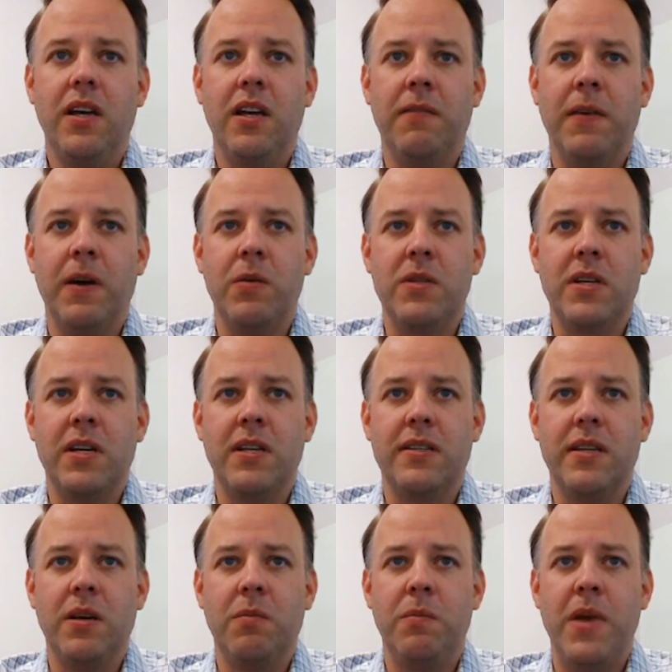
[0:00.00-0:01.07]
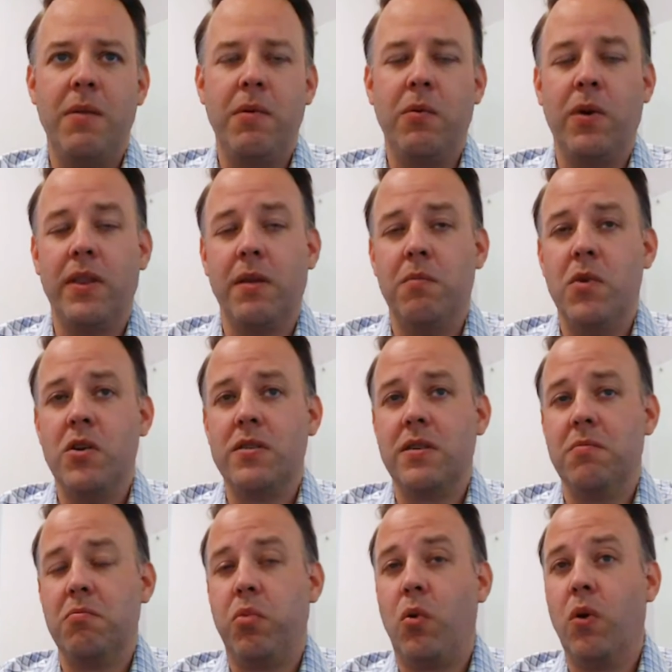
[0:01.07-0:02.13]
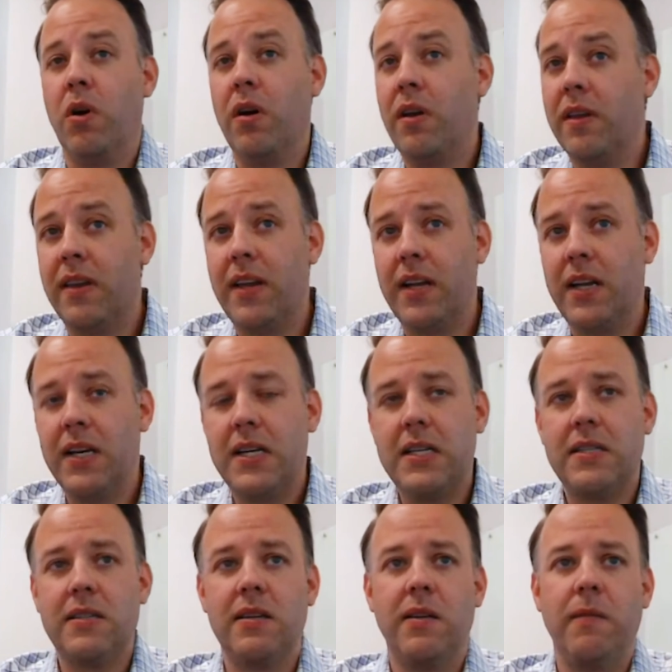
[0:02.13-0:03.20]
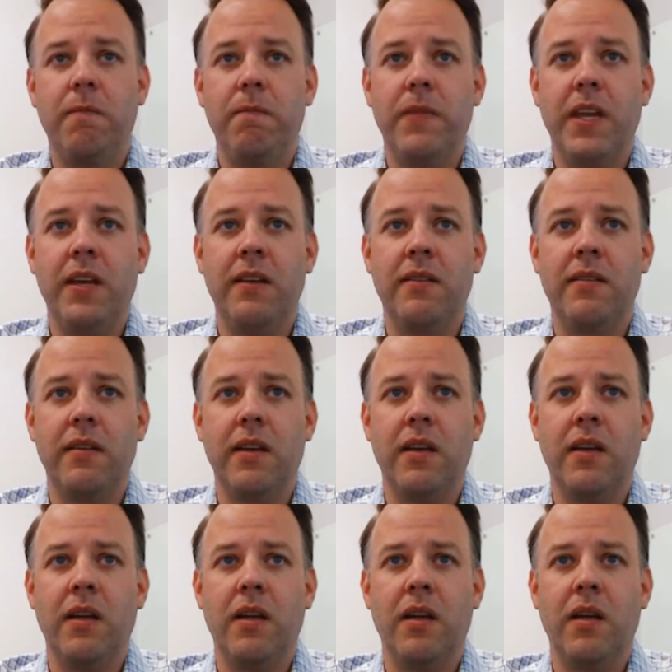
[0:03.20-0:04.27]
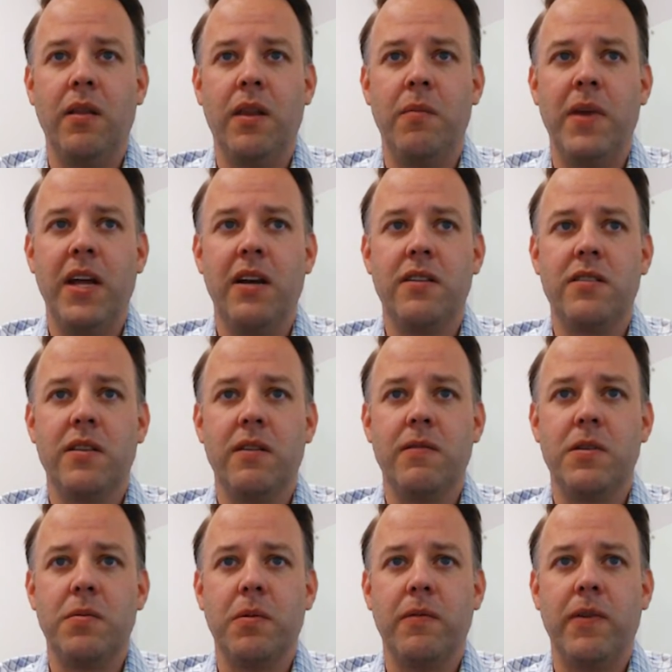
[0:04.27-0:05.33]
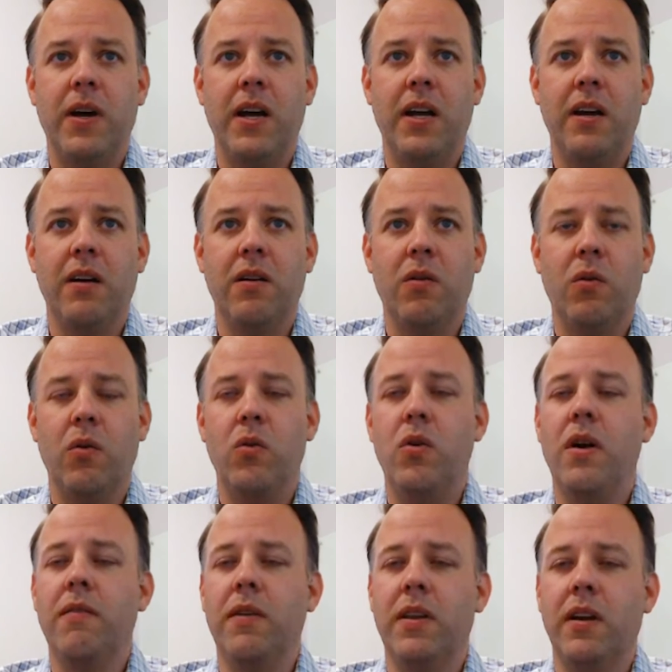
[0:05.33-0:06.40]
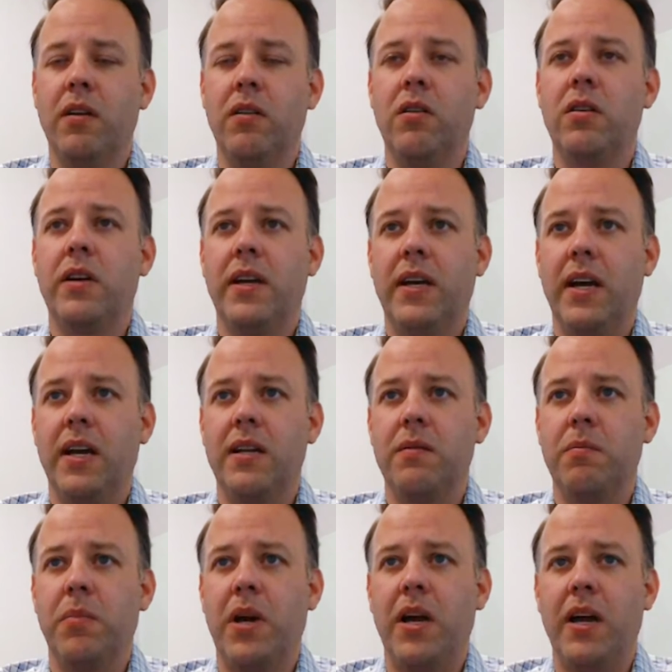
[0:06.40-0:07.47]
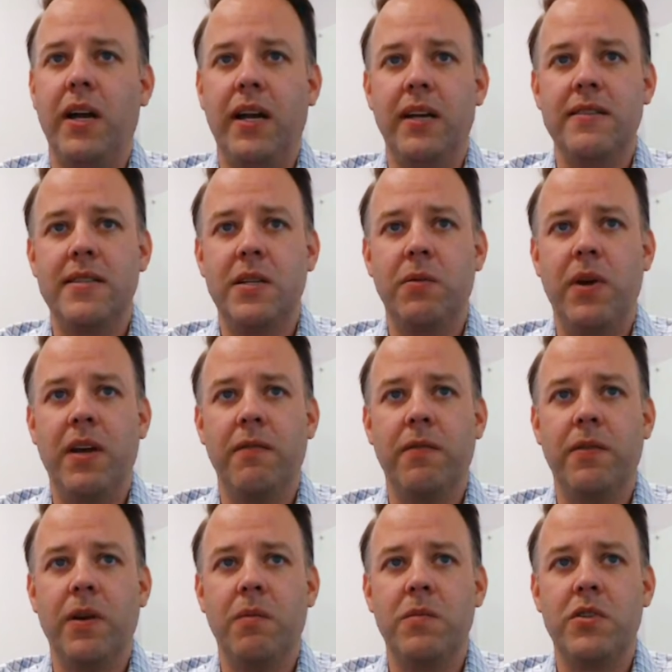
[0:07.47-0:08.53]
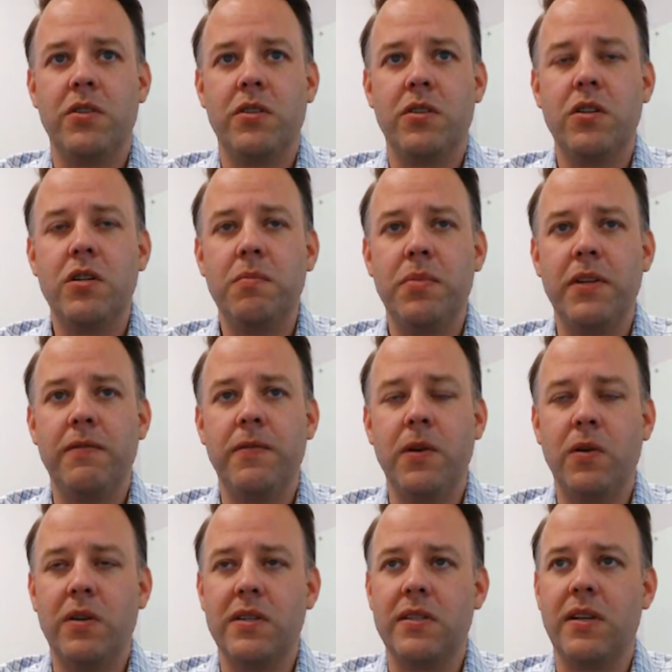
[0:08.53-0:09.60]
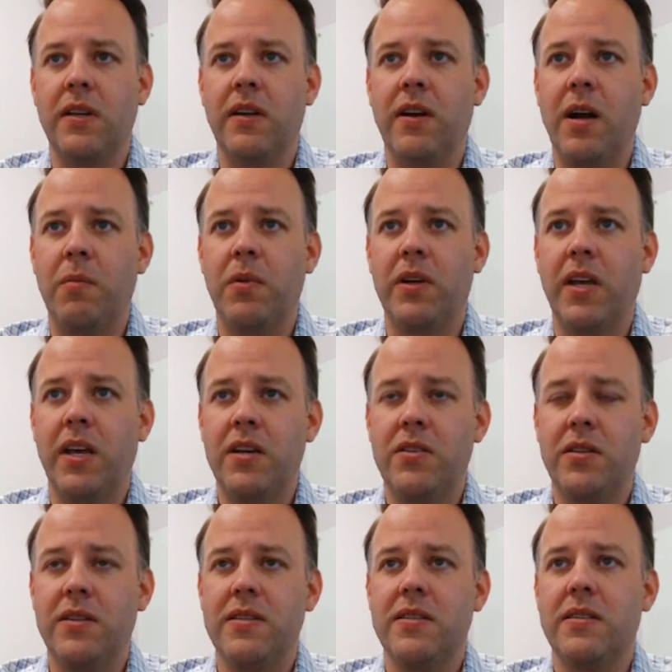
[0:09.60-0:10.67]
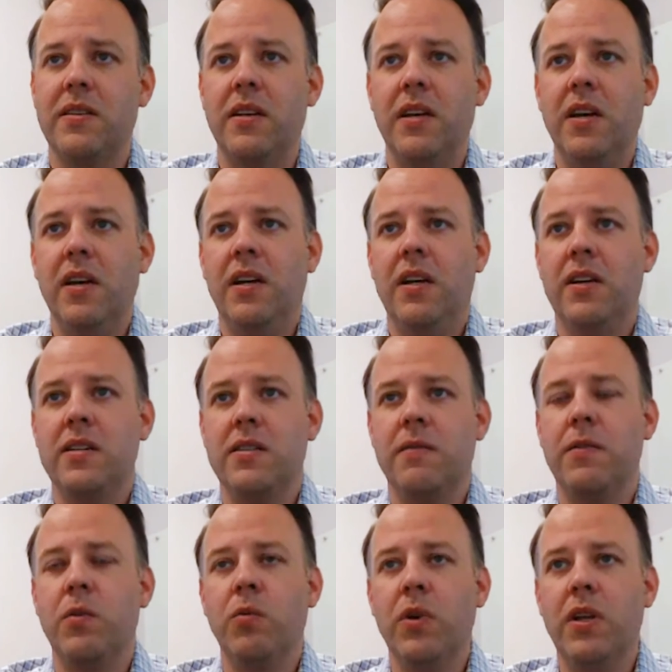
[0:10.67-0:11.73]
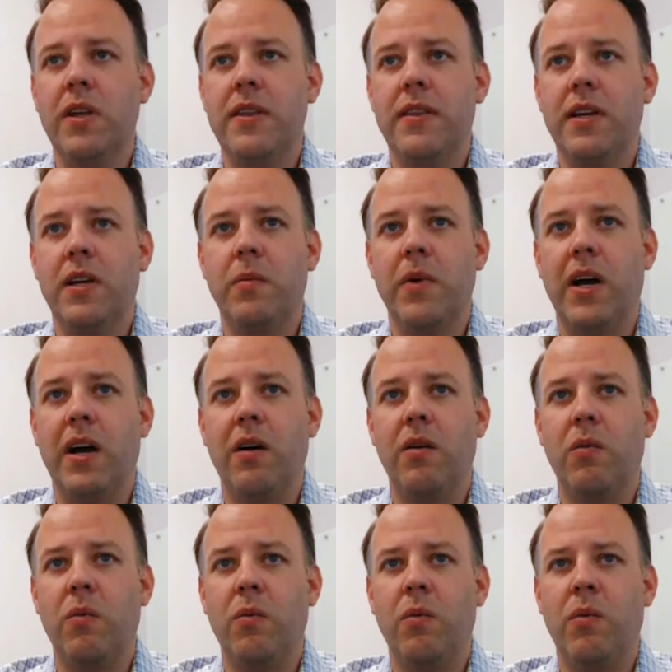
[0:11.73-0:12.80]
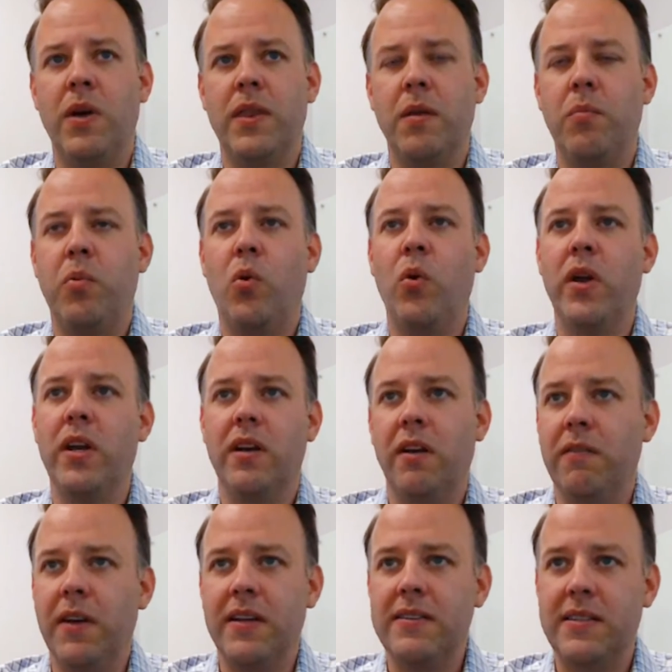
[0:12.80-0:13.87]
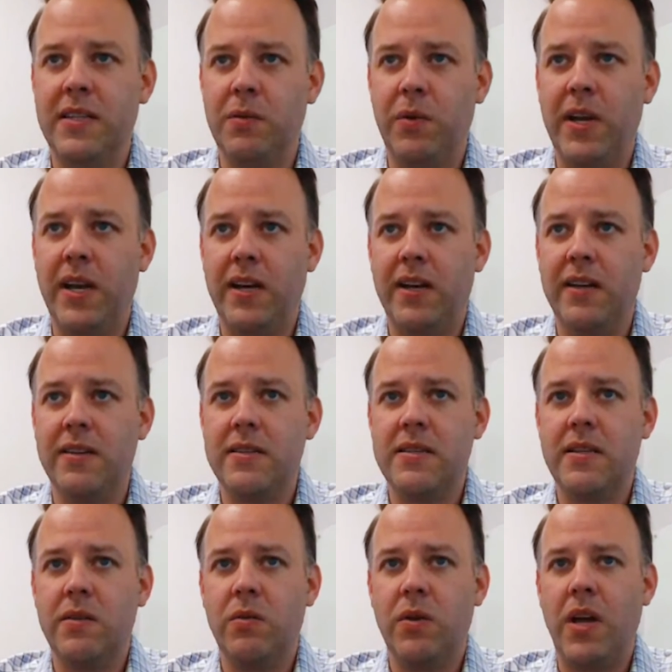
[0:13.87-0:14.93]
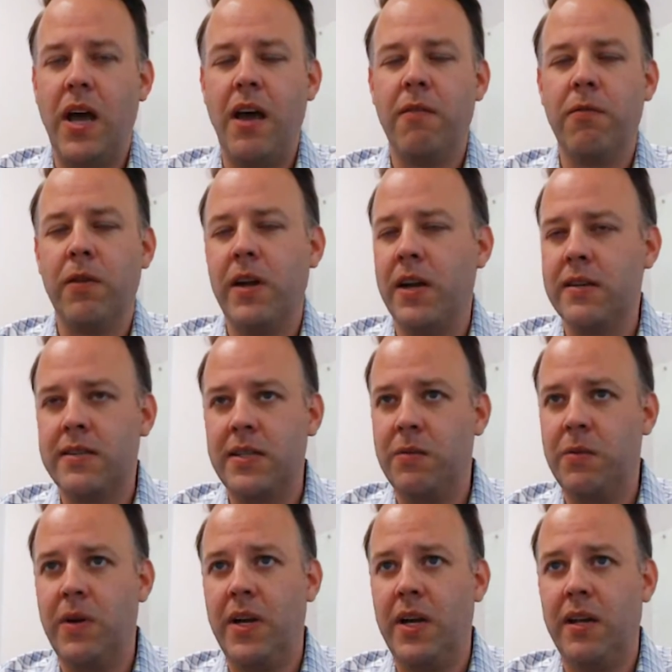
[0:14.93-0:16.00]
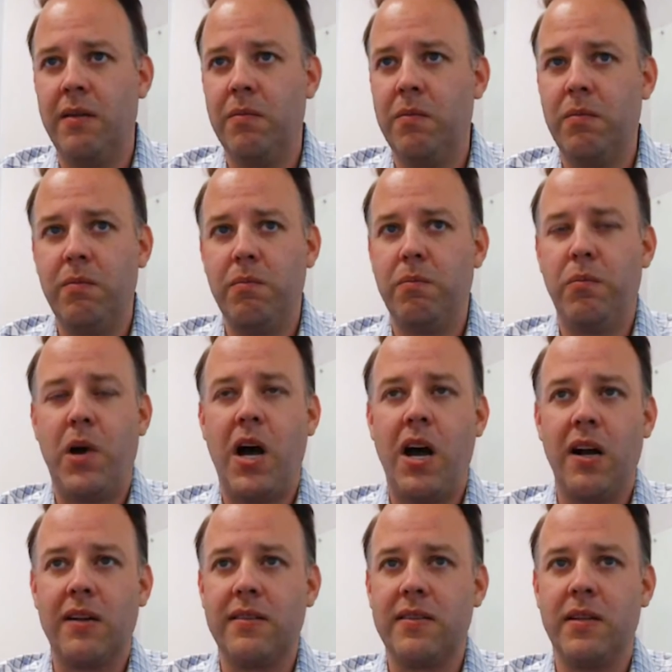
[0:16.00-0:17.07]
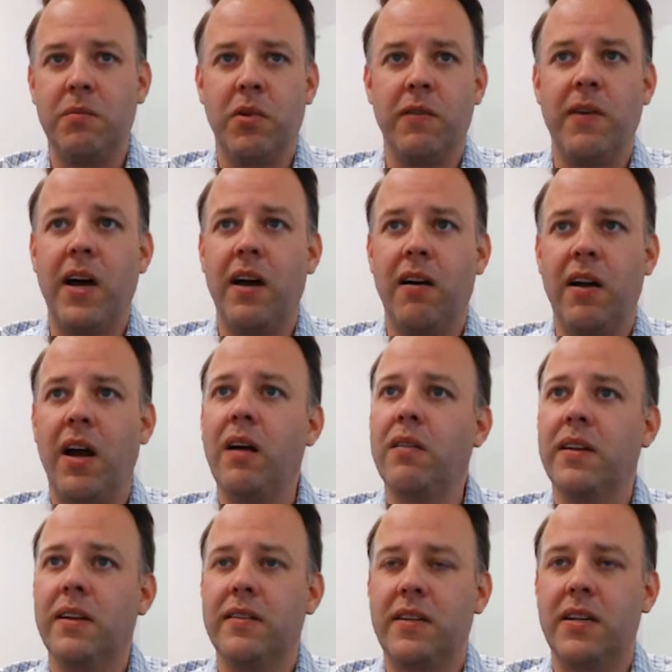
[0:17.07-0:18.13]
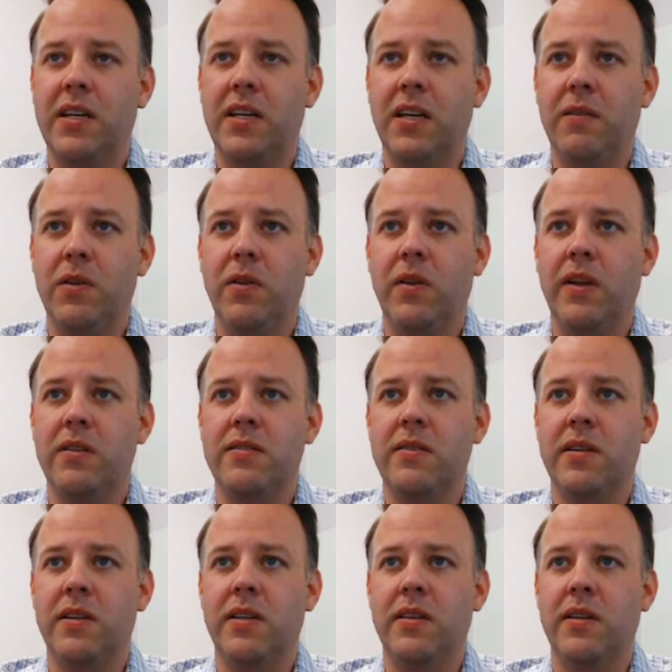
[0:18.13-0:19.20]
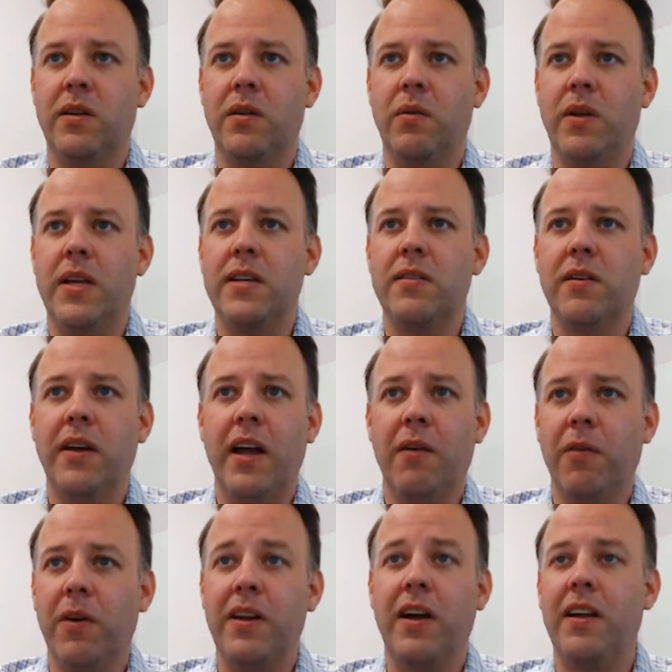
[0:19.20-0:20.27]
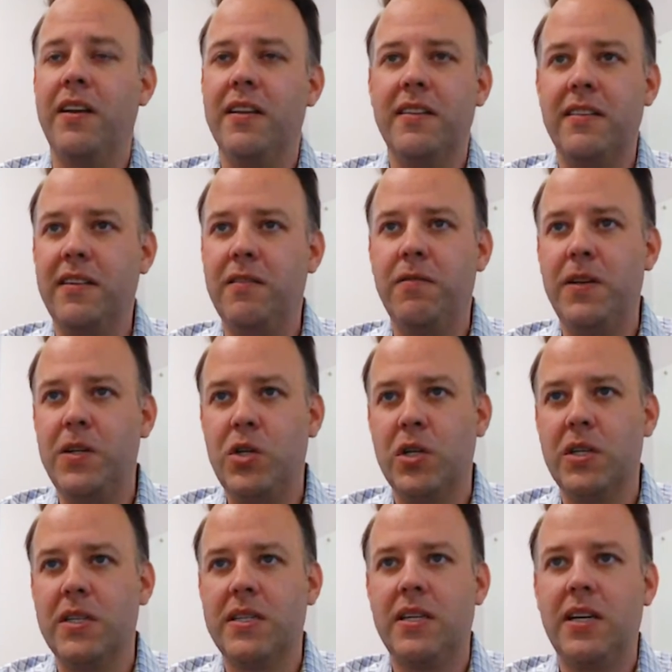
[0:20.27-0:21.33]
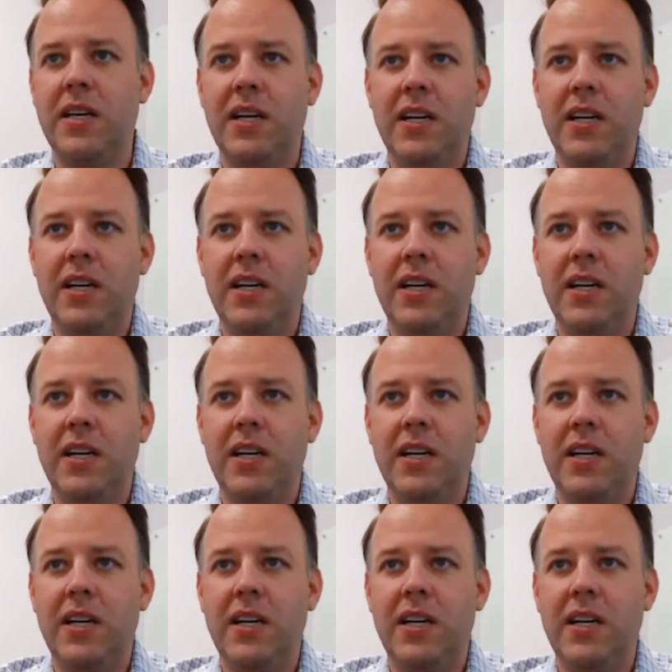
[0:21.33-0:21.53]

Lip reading: if I was going to say maybe what the most important thing is the managed service provider or whoever they're looking at buying SD-WAN from should be focused on their applications. Because if you really think about what the point of SD-WAN is, every SD-WAN box and provider out there is going to give you the internet redundancy features.